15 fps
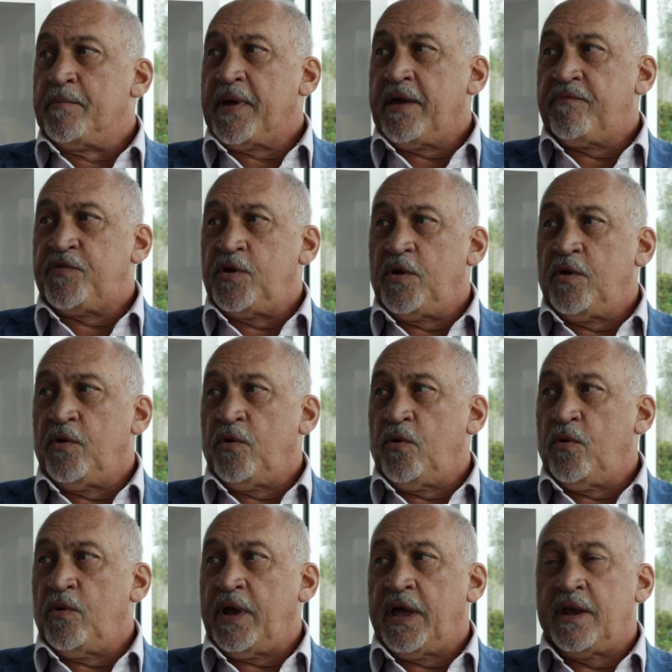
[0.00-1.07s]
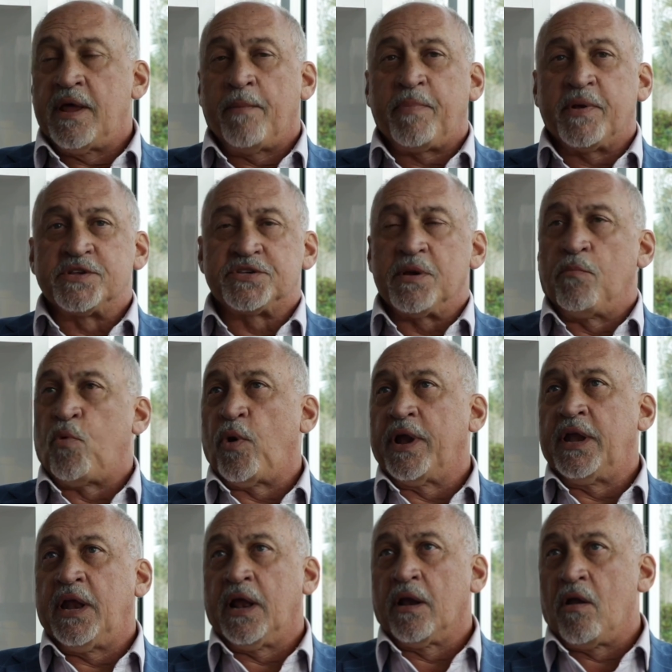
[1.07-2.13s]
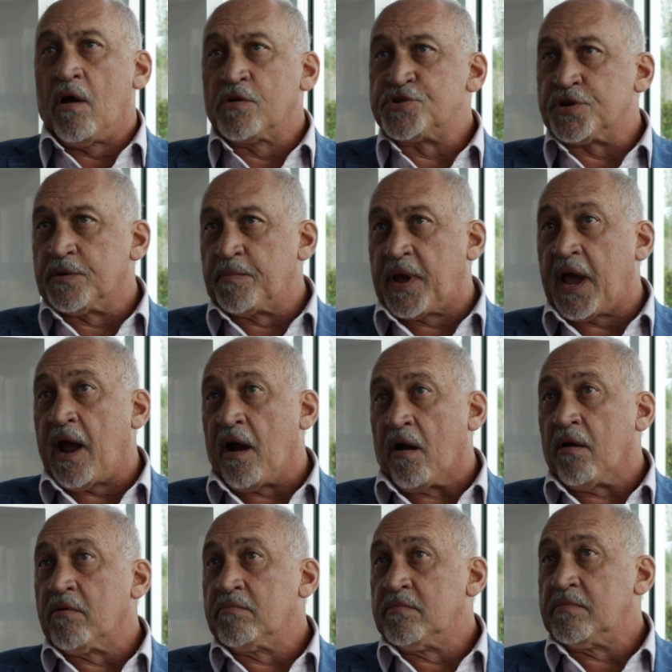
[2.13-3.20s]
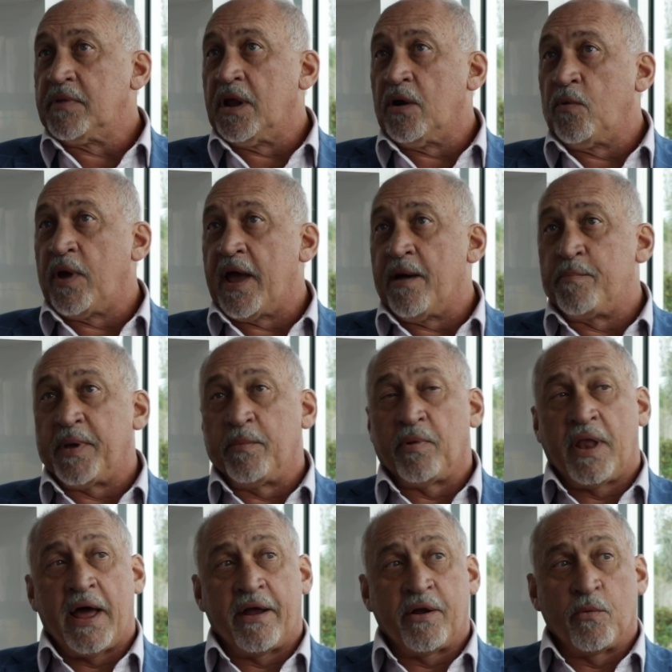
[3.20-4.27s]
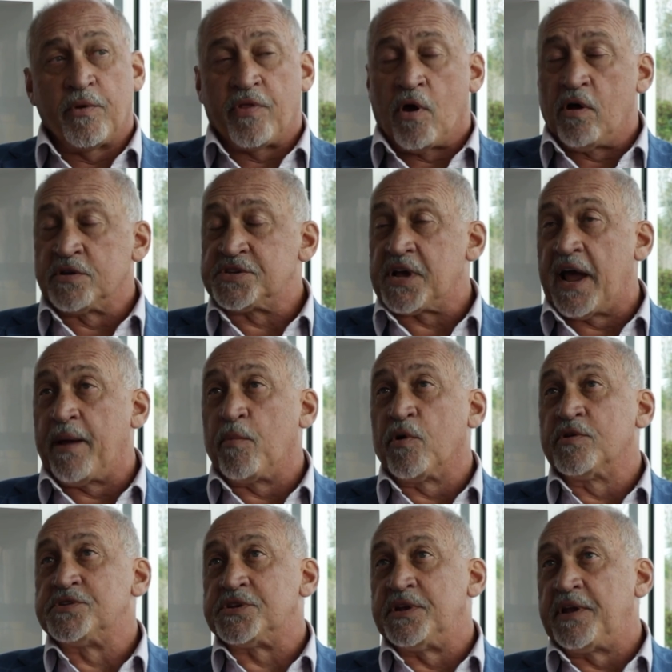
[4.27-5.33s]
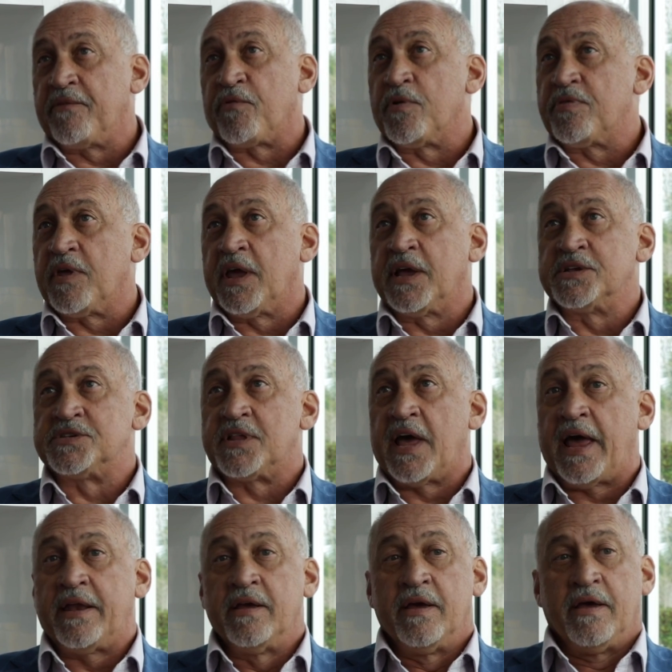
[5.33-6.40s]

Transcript: If you end up at some point needing long-term care, you know, we have people out here with Alzheimer's and different things that